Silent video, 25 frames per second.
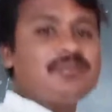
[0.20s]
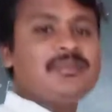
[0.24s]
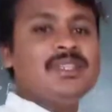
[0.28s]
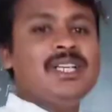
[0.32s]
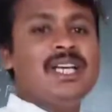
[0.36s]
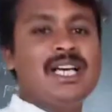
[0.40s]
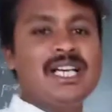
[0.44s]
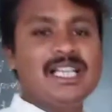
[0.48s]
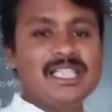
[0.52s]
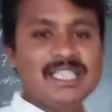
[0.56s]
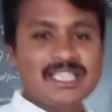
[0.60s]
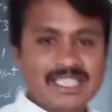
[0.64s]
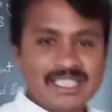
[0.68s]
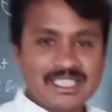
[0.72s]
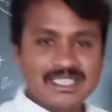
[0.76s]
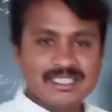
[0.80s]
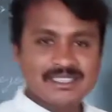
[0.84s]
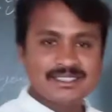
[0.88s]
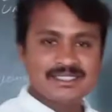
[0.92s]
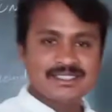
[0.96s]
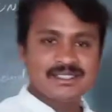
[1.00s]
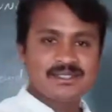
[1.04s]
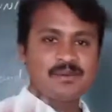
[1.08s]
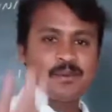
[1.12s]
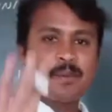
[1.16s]
Hi guys,
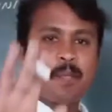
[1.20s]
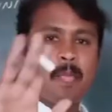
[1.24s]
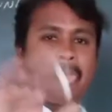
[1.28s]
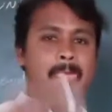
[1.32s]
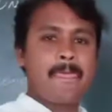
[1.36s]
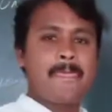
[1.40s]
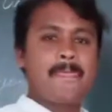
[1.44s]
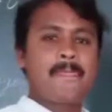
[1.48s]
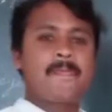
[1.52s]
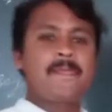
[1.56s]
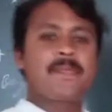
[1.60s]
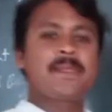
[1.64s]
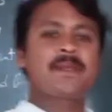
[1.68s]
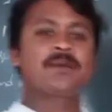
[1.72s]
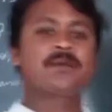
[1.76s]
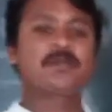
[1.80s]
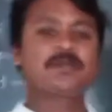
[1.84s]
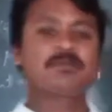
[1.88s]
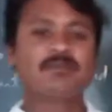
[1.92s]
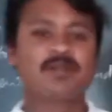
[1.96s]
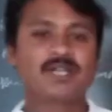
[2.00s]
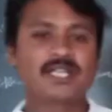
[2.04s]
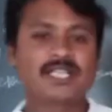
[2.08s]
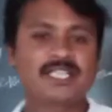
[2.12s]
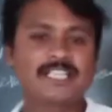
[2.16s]
good
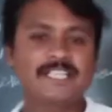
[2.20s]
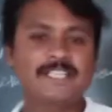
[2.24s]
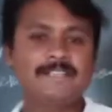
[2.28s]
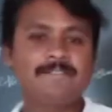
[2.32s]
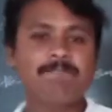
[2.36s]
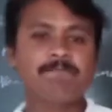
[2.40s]
morning.